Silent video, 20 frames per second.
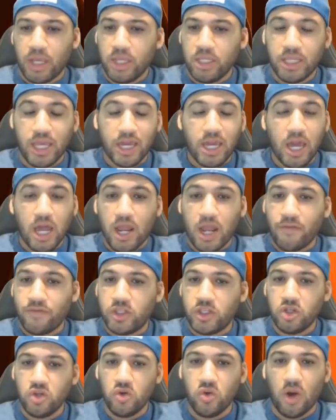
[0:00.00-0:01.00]
They got off
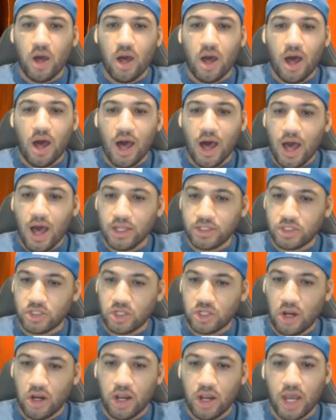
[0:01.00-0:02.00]
to a hot
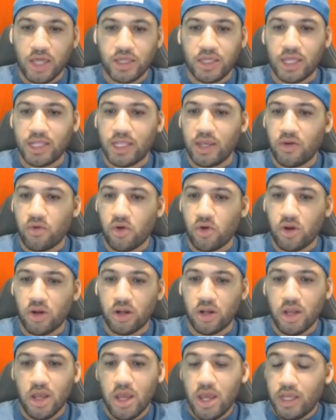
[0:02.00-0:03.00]
start. I thought they
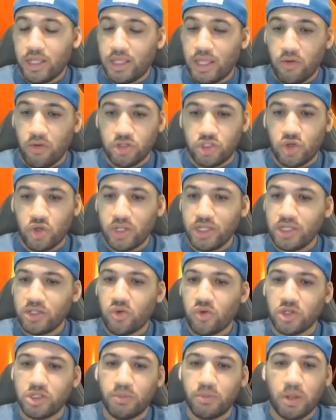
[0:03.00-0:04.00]
were trending
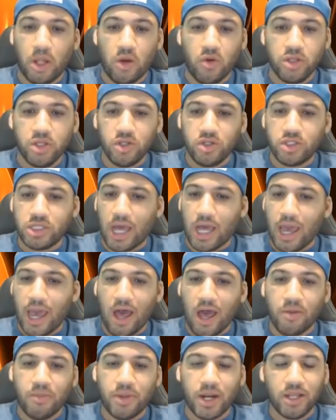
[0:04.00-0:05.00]
towards blowing Utah
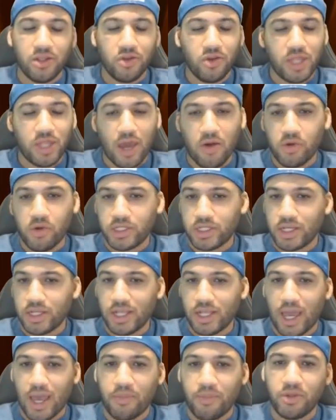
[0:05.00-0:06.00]
out, but I knew that wasn't going
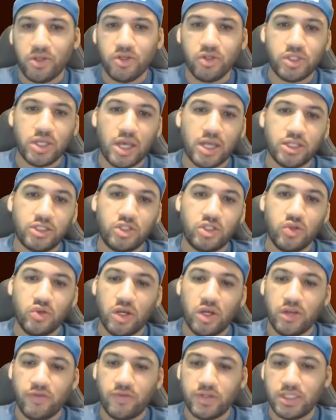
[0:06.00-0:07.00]
to happen. Utah's too
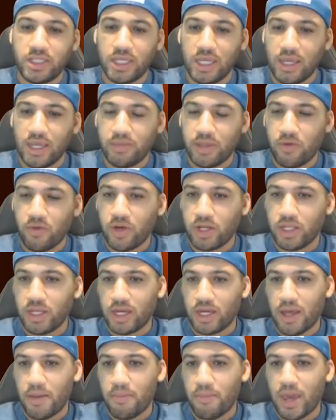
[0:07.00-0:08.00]
good of a team. They were going to
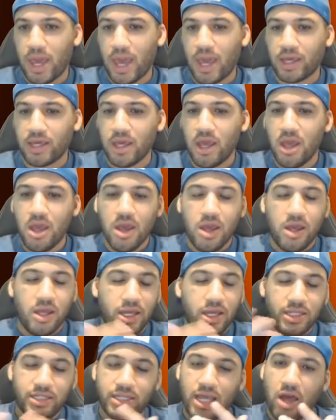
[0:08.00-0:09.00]
come back.
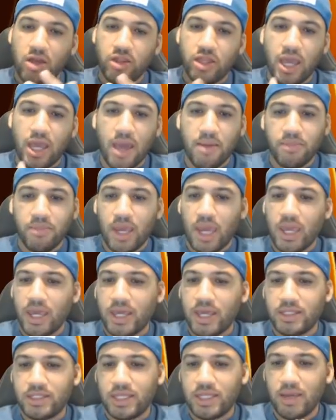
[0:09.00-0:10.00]
It's how the NBA
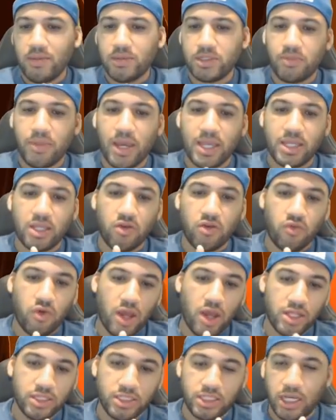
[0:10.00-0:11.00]
is. Teams make their
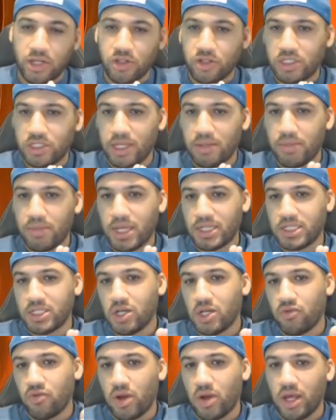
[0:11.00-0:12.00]
runs. The other team makes
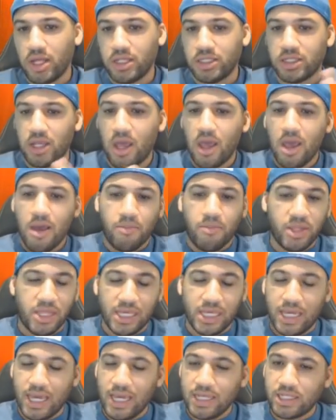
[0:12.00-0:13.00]
their runs. But the
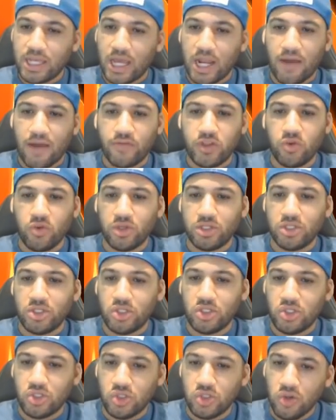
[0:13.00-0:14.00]
Kings got off to a
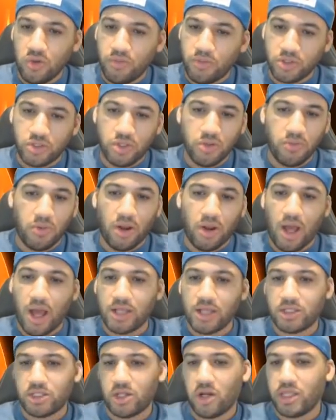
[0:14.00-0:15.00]
super, super
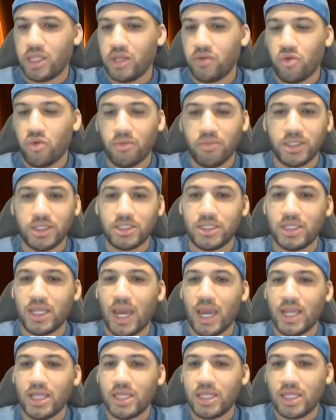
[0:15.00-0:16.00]
hot start. They weren't missing
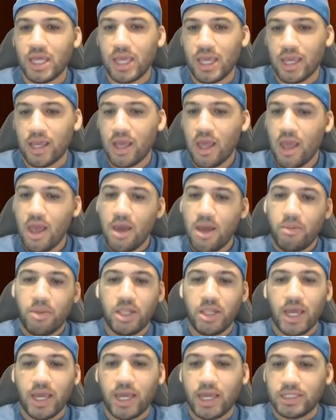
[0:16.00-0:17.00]
anything. But
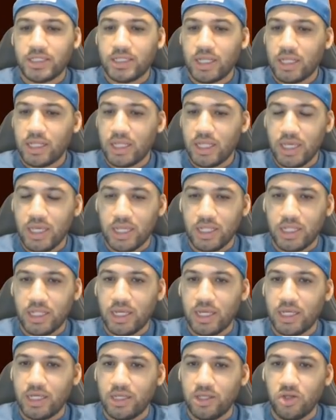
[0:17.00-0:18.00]
like I said, the
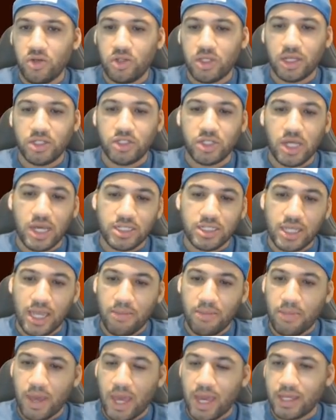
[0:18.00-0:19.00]
Utah Jazz
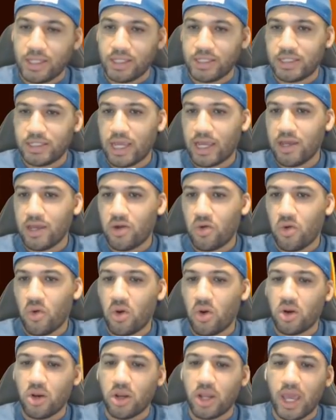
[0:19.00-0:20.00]
came back in the second
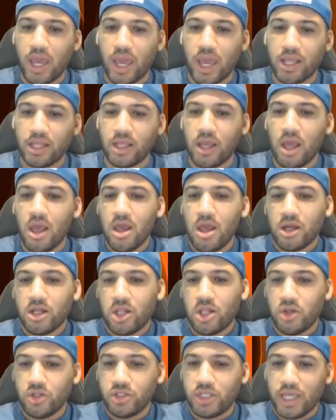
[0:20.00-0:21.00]
quarter and
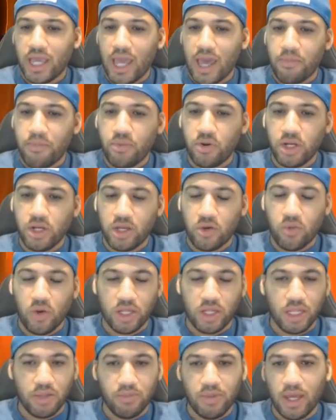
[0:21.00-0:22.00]
closed the gap pretty
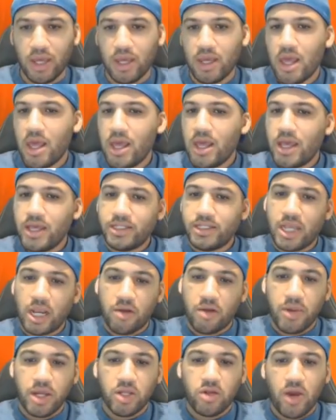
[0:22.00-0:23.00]
quickly. But
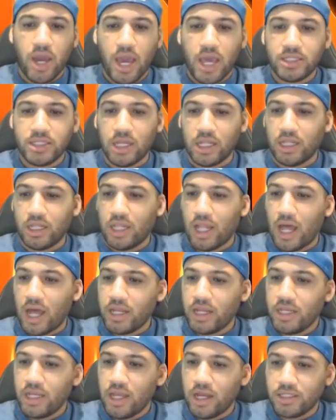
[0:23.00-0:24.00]
Sacramento has a lot
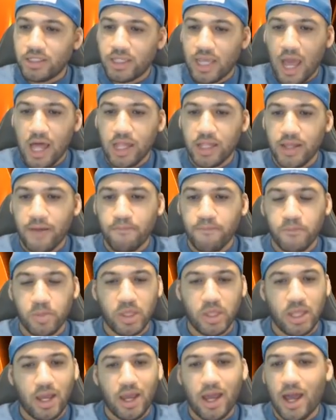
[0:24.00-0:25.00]
of young talent.
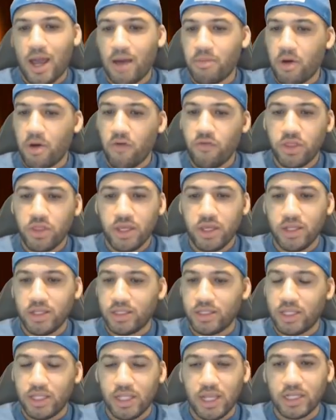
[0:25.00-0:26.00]
Over the
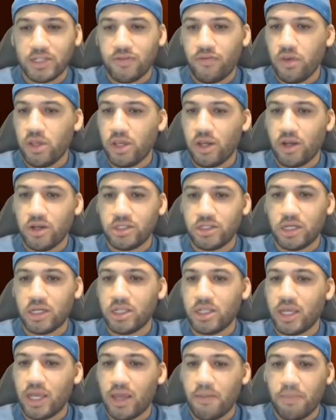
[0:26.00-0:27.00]
next few years, they're going
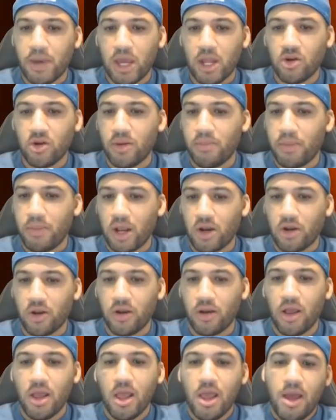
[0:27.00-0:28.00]
to get better and
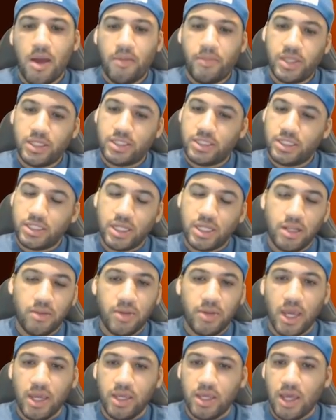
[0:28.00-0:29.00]
better. But this is going to
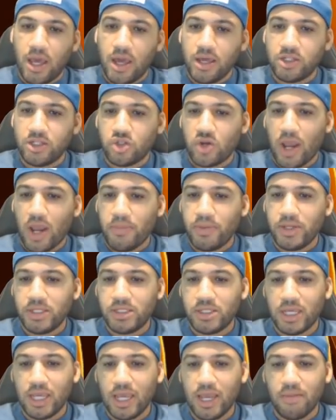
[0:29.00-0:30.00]
be a young, scrappy
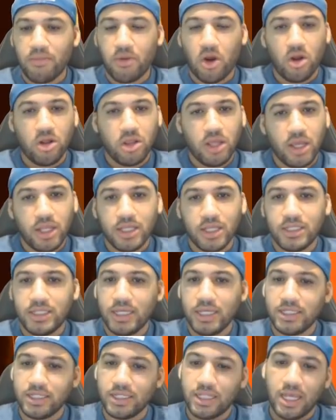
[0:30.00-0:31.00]
team. Early in the
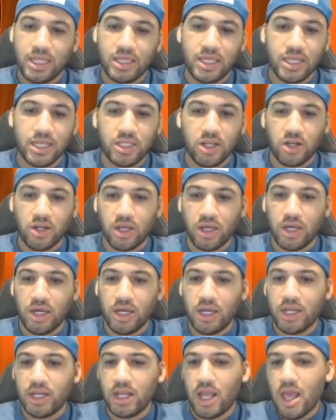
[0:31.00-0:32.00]
season, they think they're
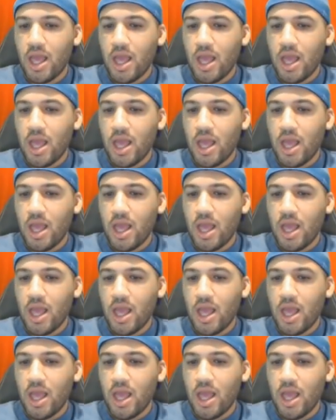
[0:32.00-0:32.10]
good.